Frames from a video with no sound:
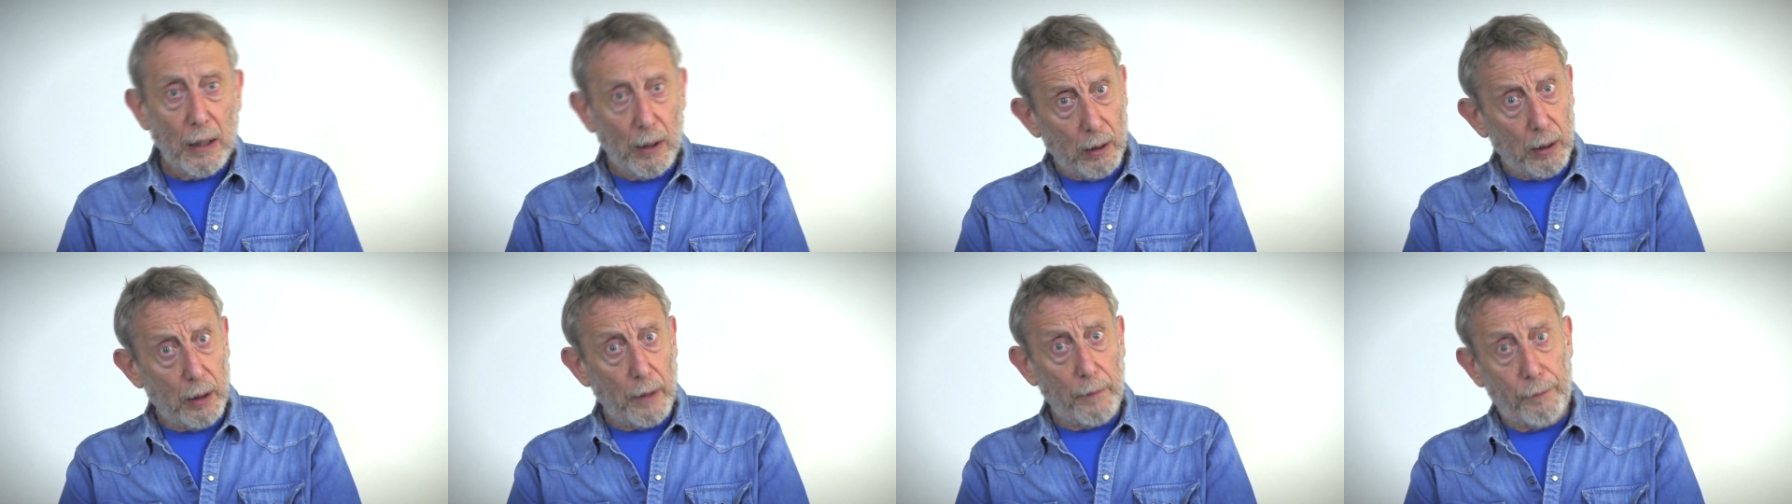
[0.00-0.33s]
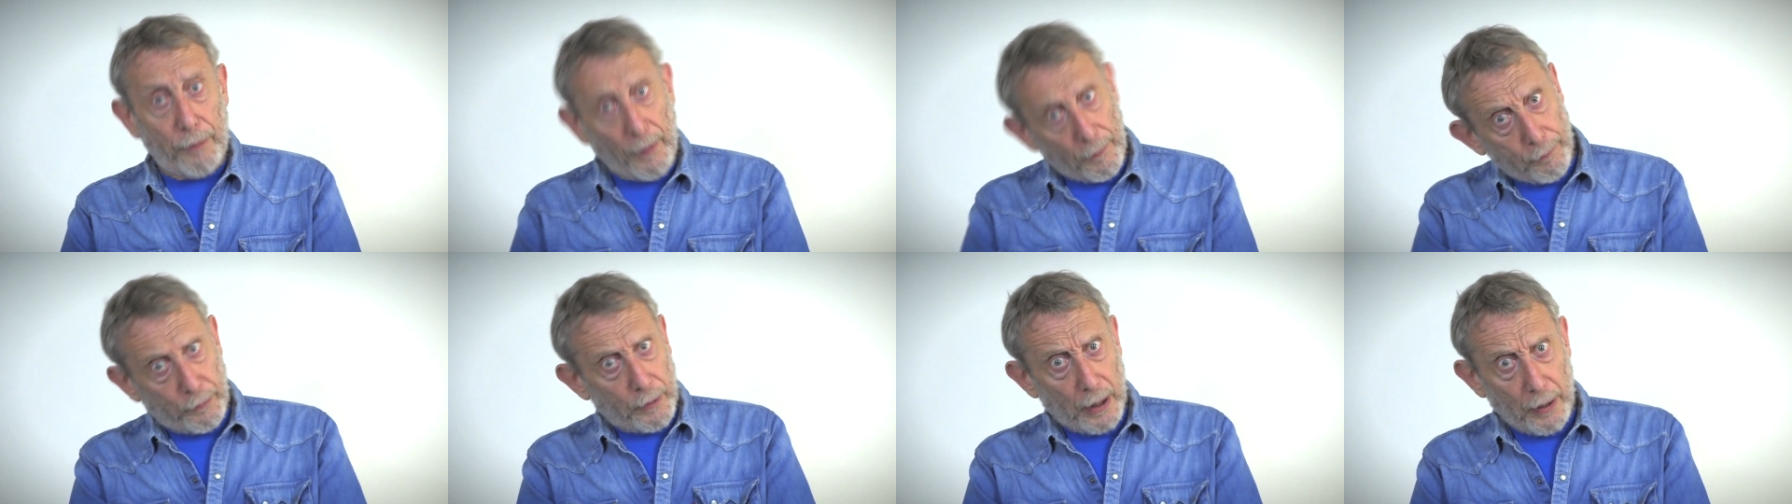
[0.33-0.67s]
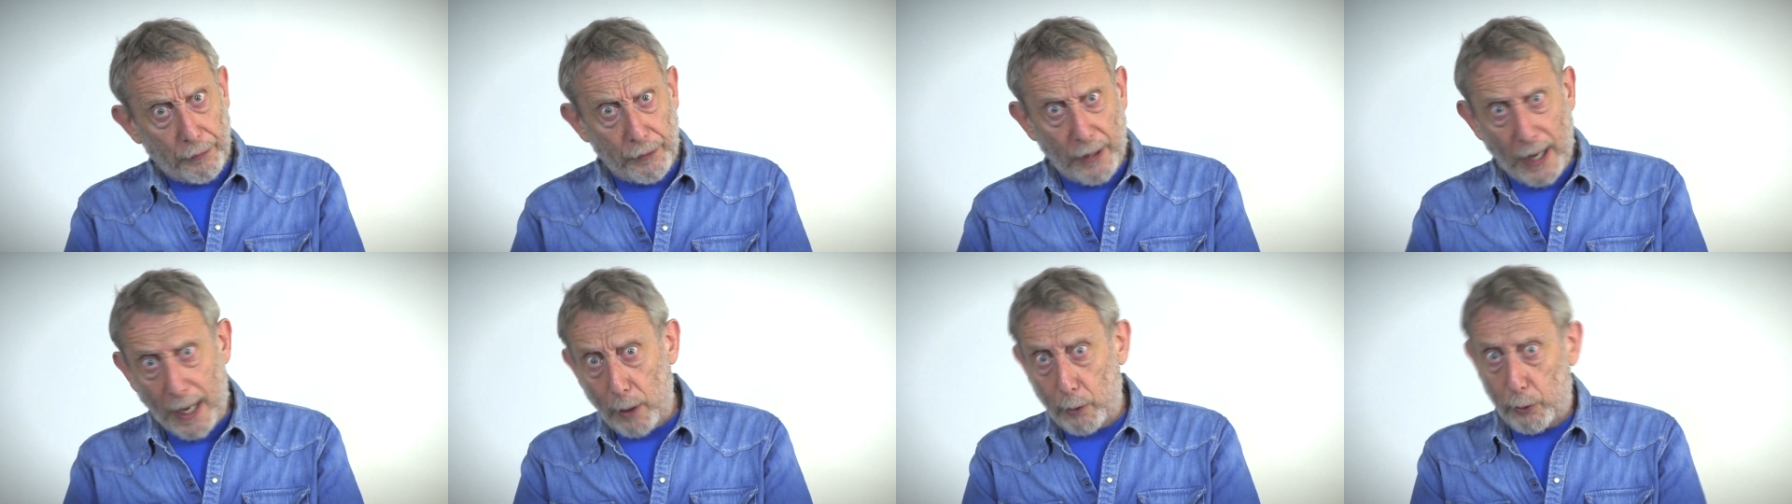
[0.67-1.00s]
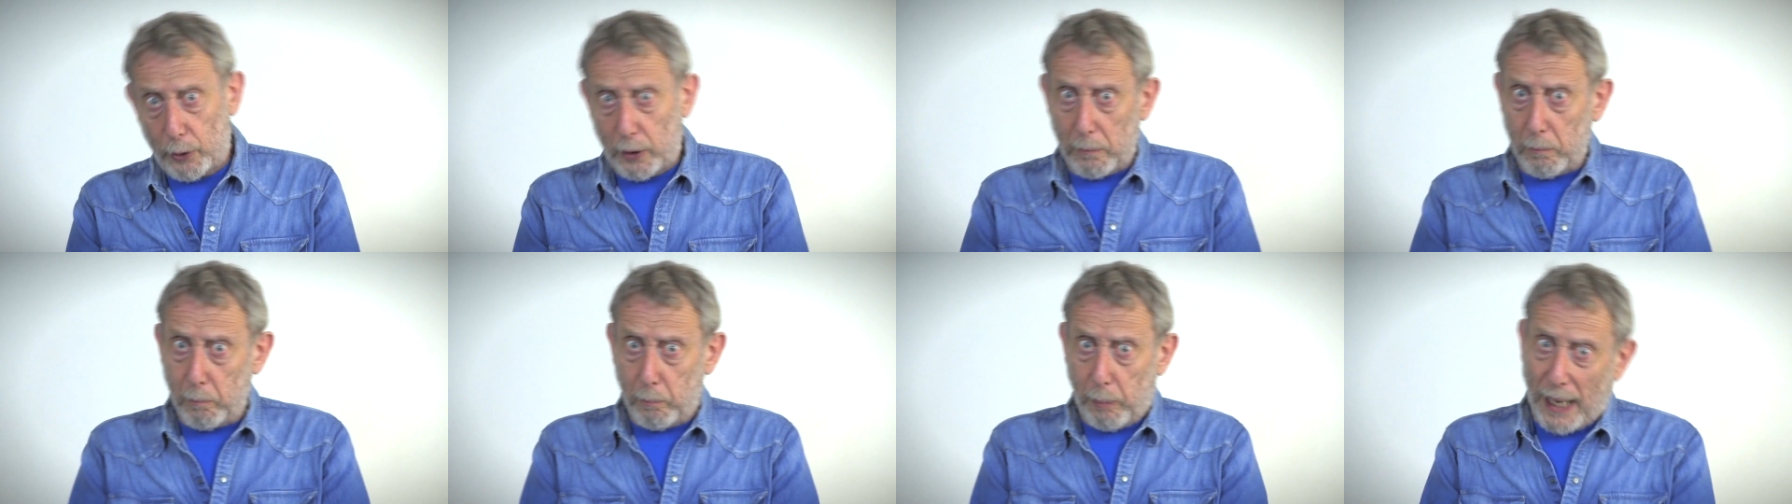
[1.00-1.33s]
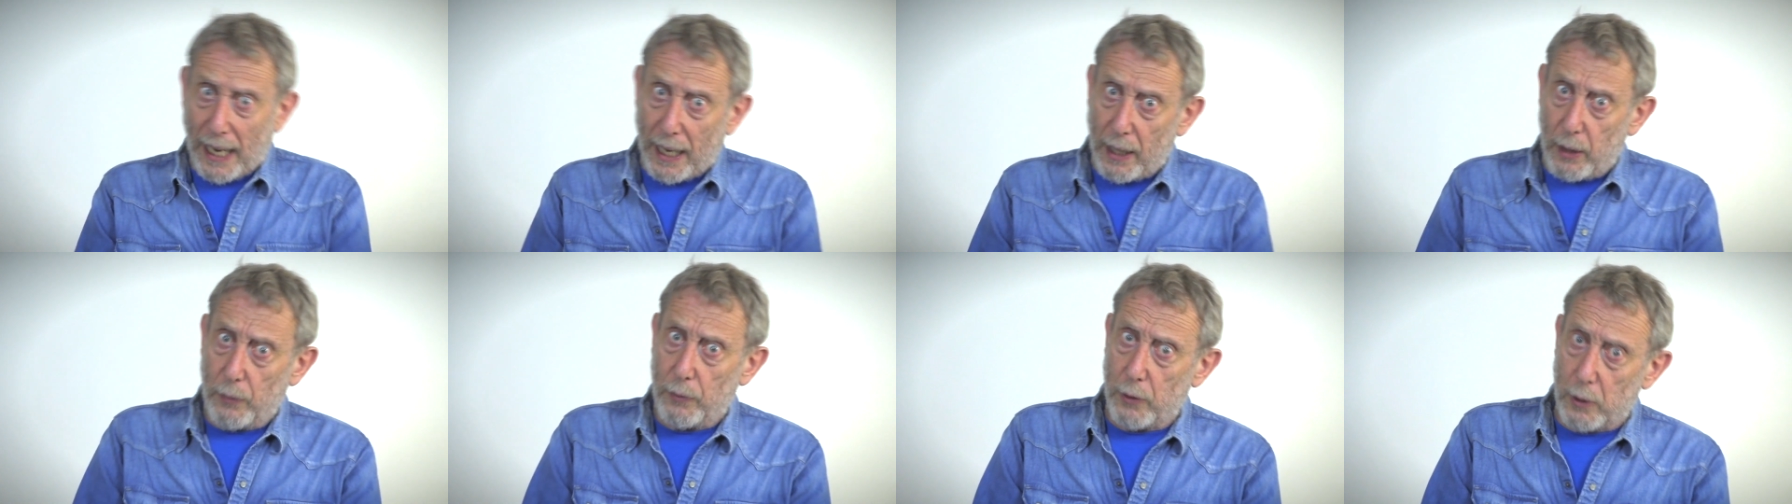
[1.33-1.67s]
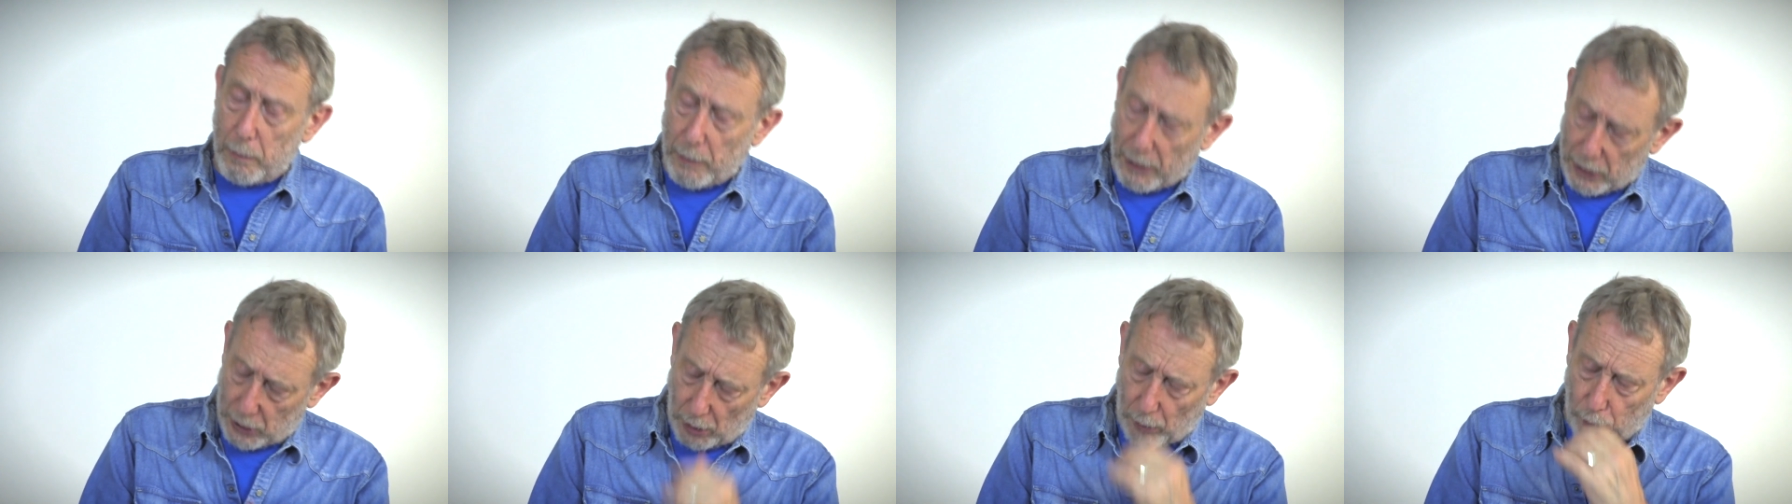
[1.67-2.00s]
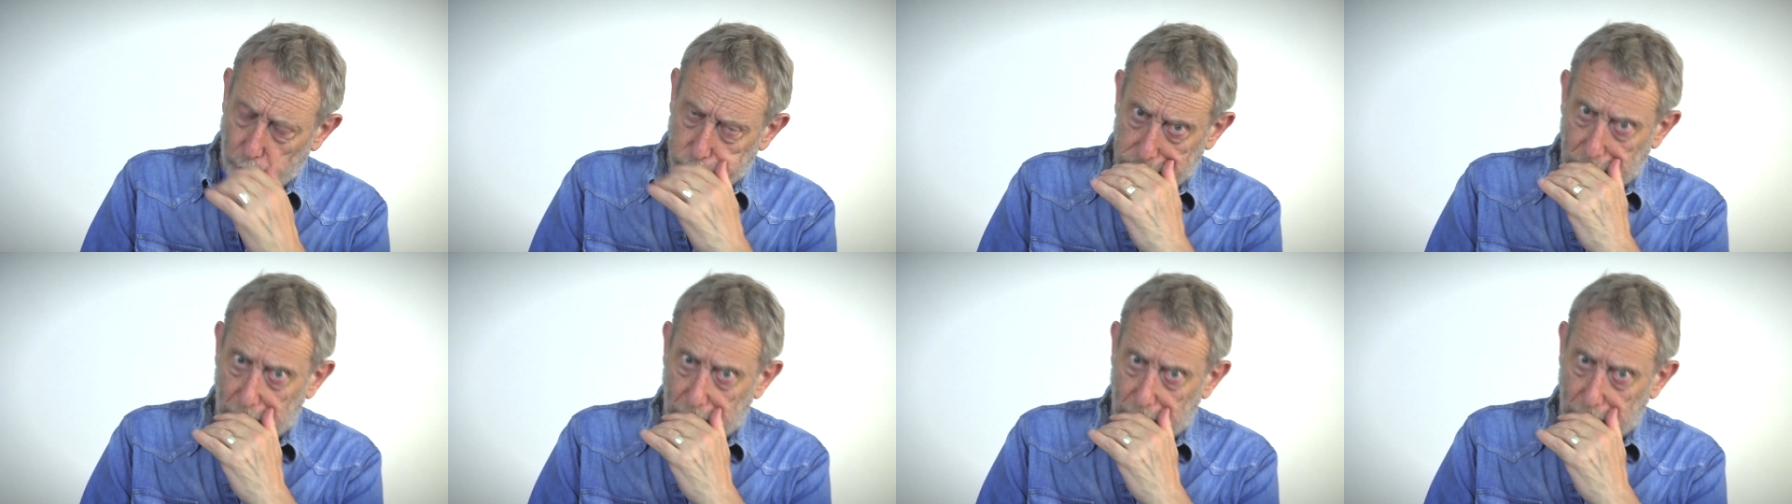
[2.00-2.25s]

uh, fifty thousand pounds missing